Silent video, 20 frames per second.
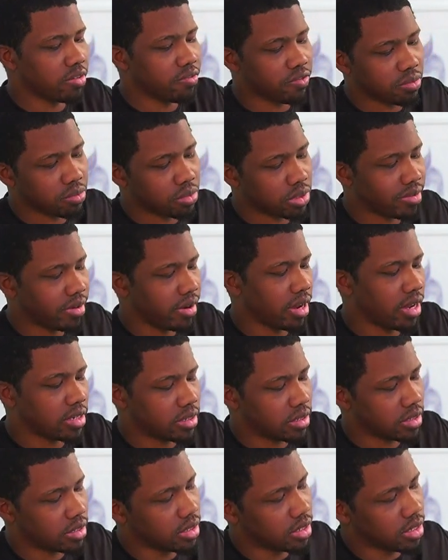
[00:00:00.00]
from
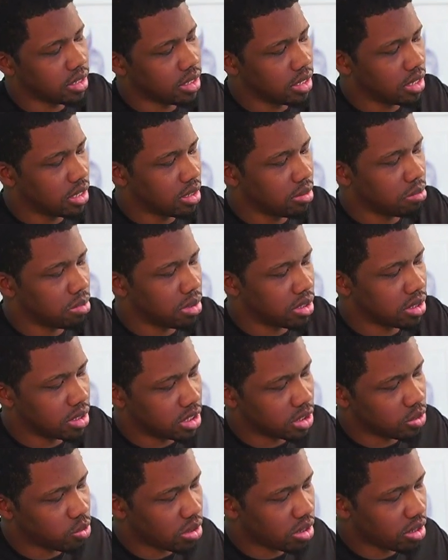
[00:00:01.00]
scratch. But the
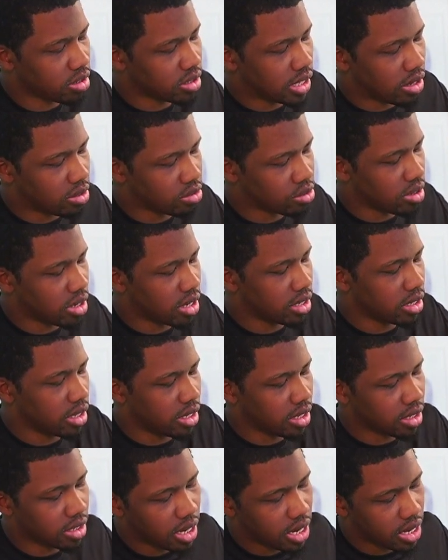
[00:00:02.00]
swirls, I was trying to get
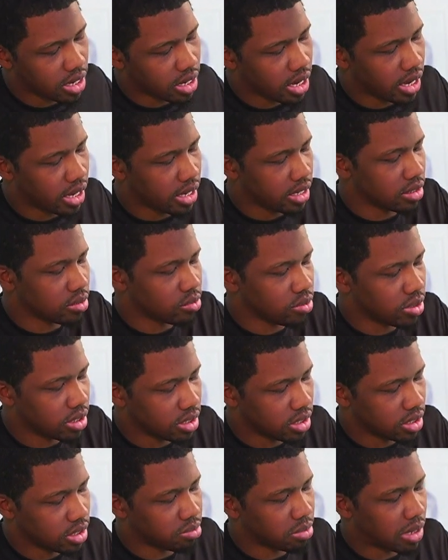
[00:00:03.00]
it kind of how you do
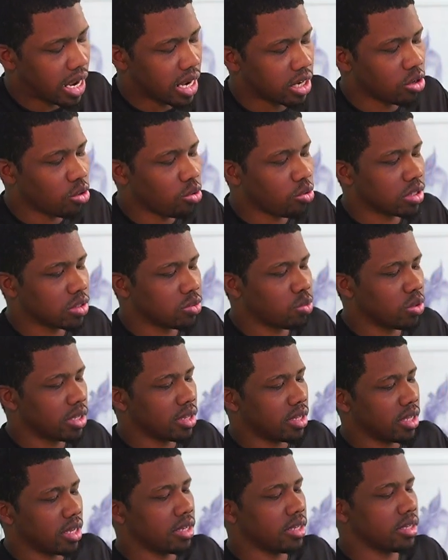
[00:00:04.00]
here. But I noticed one
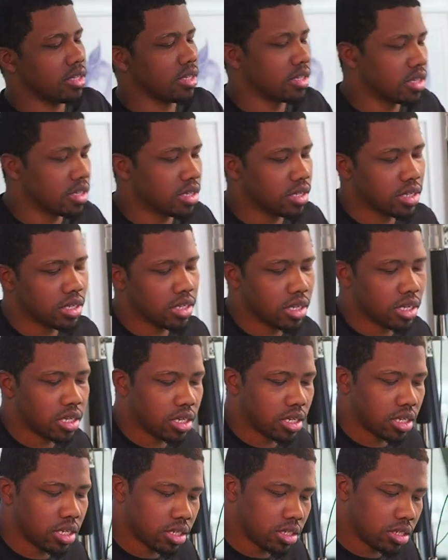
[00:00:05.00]
thing,
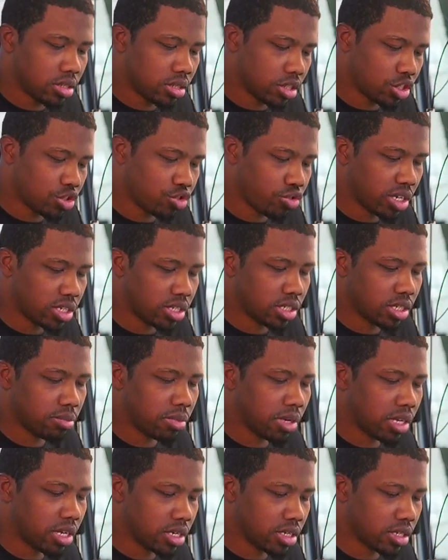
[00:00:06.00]
stretch them
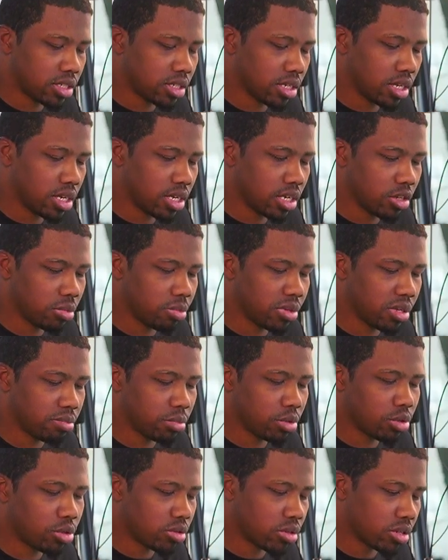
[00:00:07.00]
letters a little bit
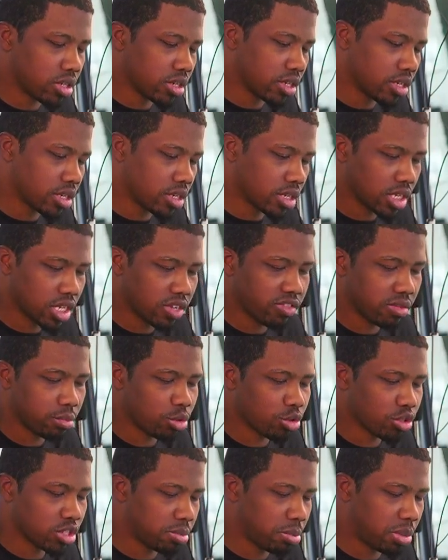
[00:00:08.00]
more, give it
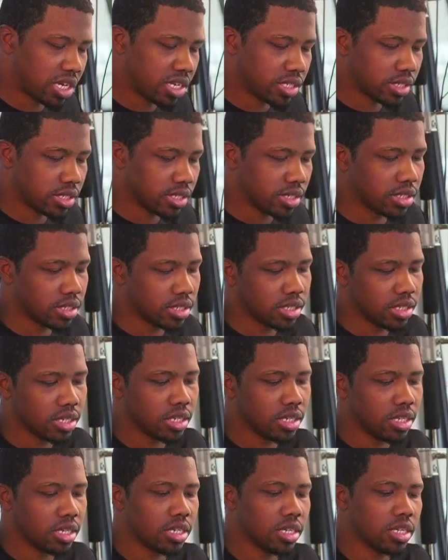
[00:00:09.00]
more space.
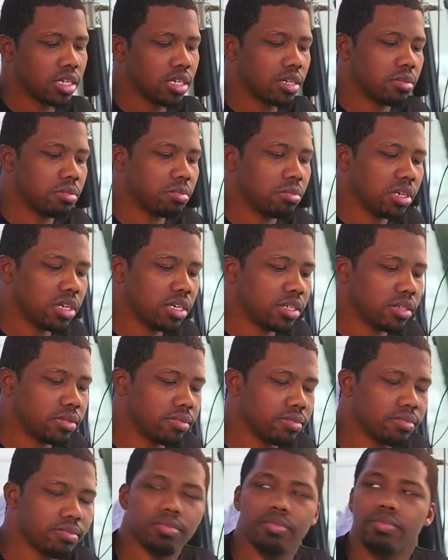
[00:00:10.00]
But
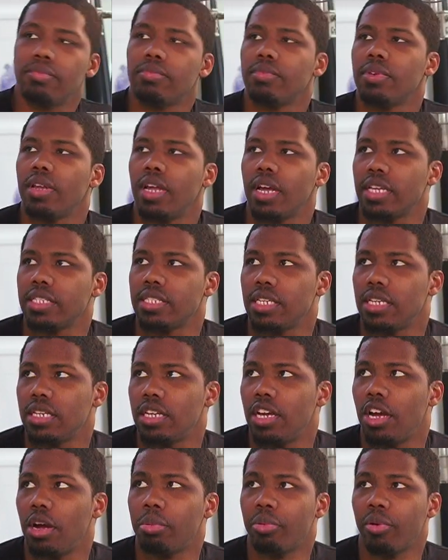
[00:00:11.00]
like I said,
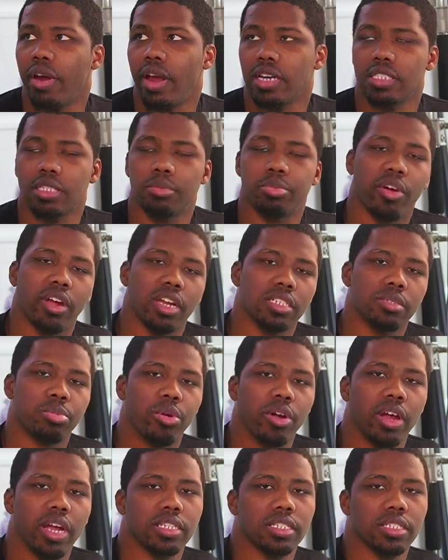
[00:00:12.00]
y'all
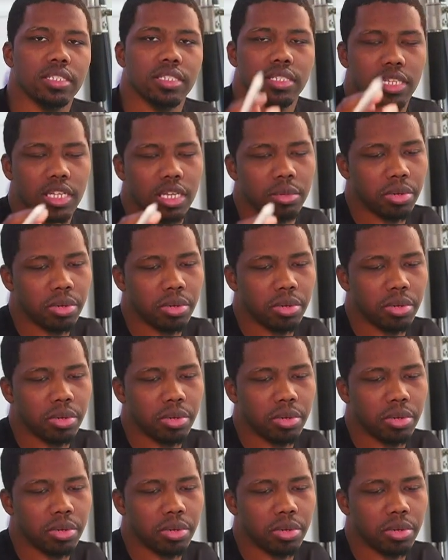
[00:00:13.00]
practice. Keep it